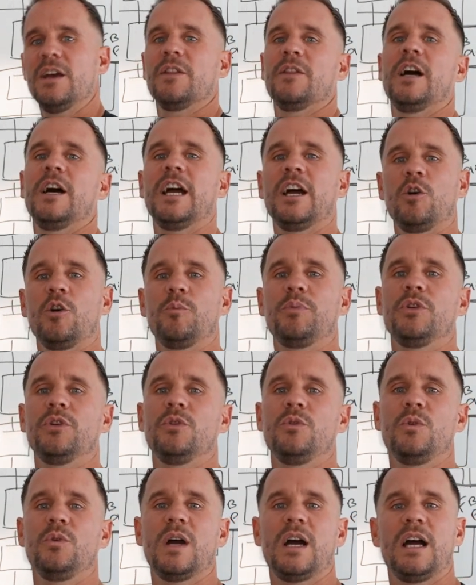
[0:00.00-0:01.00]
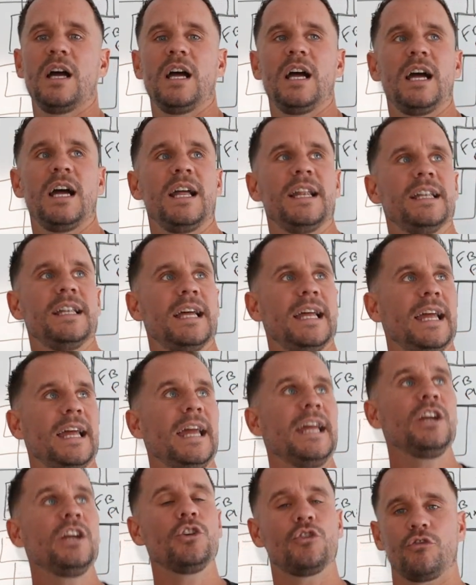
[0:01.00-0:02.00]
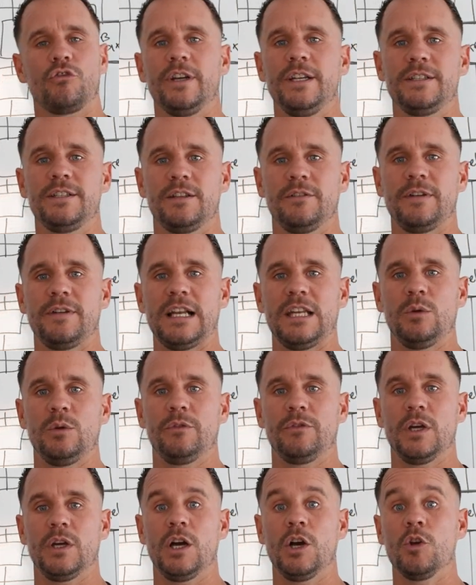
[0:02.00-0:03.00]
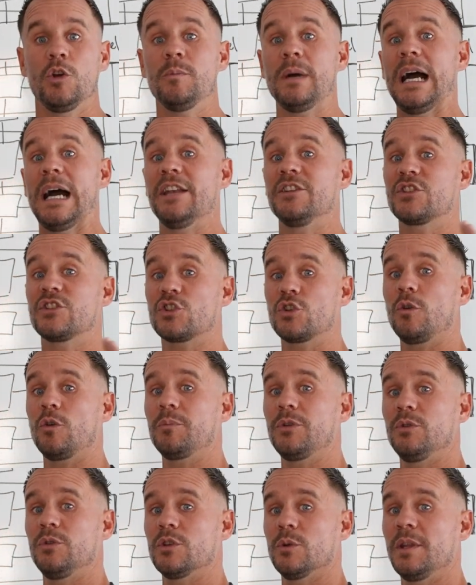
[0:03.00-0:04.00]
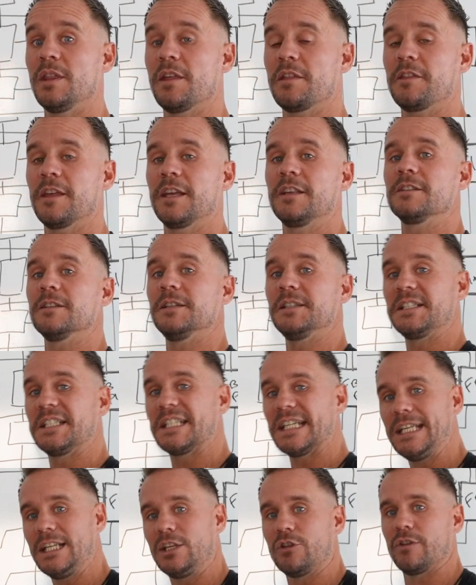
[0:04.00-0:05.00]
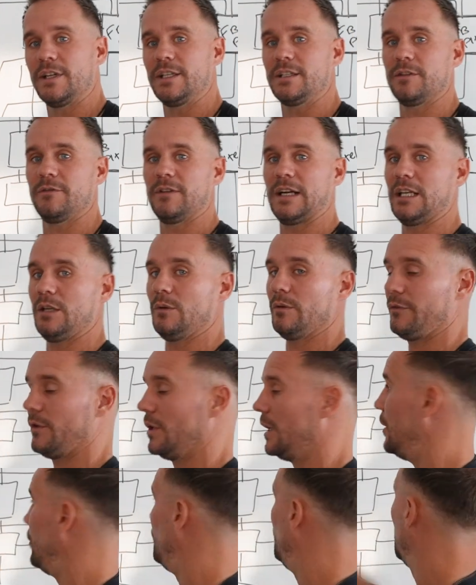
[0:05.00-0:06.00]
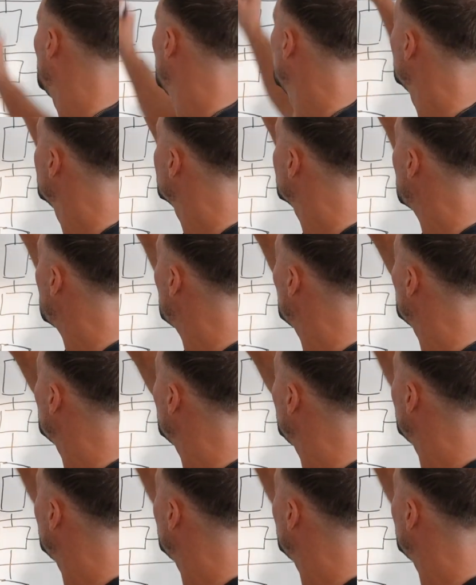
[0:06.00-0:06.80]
that help you increase the value of your home and stop you doing the things that decrease the value of your home. So that would be